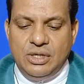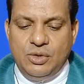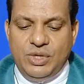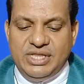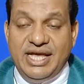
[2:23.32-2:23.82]

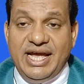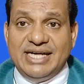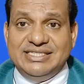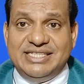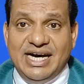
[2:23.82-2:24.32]
When they
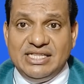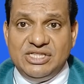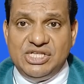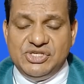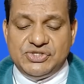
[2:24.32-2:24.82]
had done
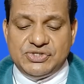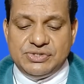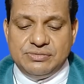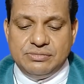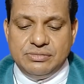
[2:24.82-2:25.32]
this,
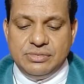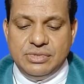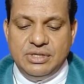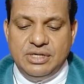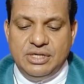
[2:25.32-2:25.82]

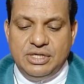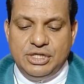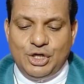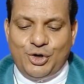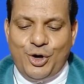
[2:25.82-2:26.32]

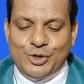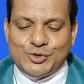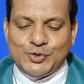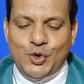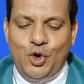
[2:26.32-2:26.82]
they caught
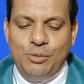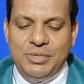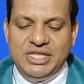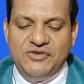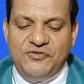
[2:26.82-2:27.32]
so
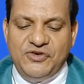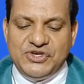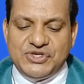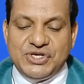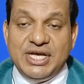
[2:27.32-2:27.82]
many
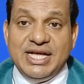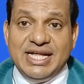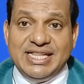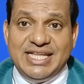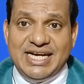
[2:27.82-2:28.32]
fish
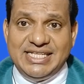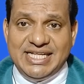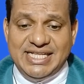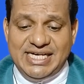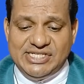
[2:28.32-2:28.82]
that their
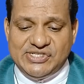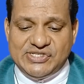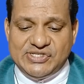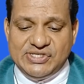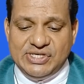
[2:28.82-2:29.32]

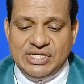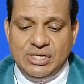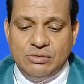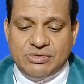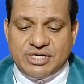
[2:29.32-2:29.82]
nets
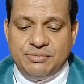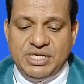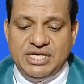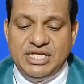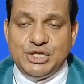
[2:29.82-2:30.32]
were
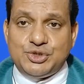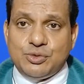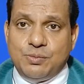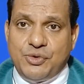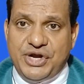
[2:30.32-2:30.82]
beginning to
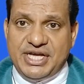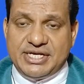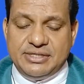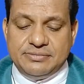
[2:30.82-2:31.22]
break.